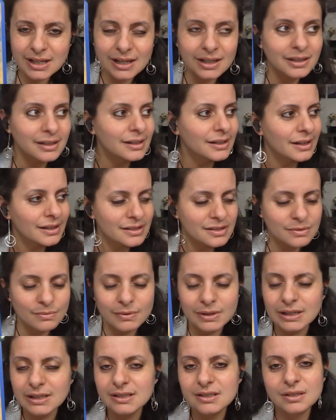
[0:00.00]
And yes,
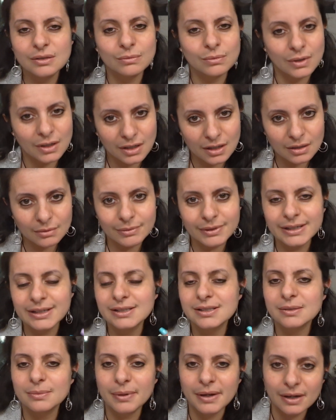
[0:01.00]
we need to work, we need
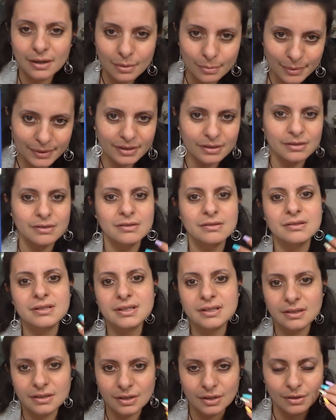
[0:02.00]
to pay our bills,
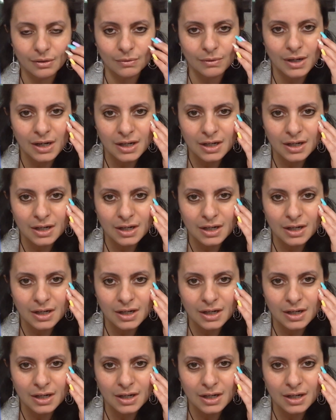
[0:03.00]
you know,